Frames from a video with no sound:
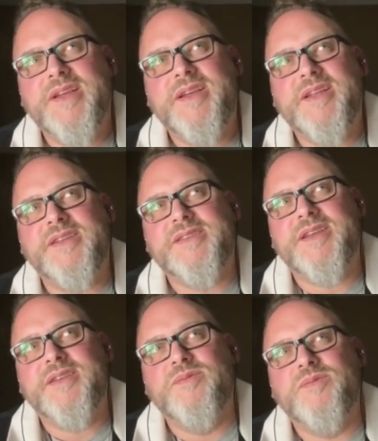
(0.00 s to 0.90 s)
And he
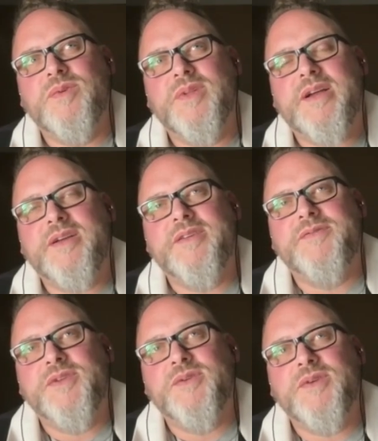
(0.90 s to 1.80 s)
said, well,
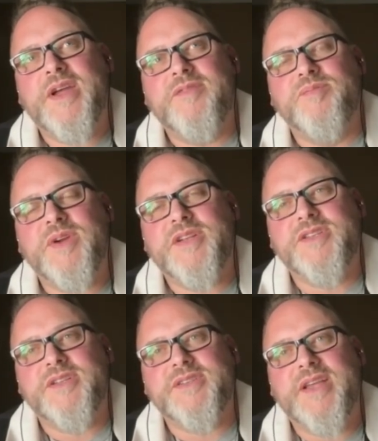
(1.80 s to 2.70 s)
if you don't have
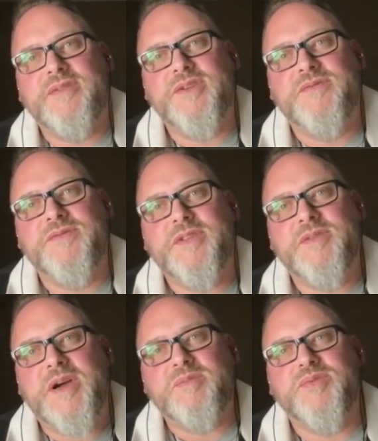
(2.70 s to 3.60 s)
prejudice, how do you feel
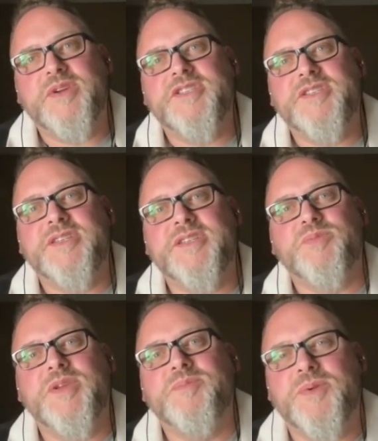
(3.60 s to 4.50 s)
about
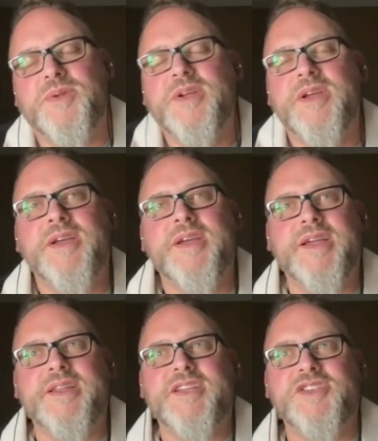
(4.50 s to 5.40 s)
prejudiced people?
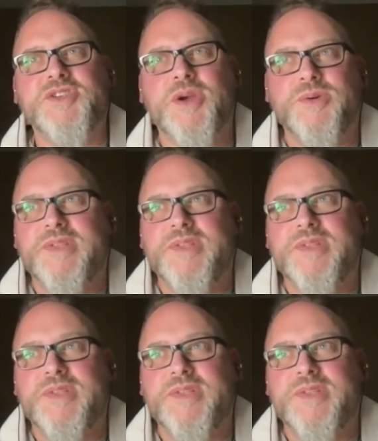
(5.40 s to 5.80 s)
And he showed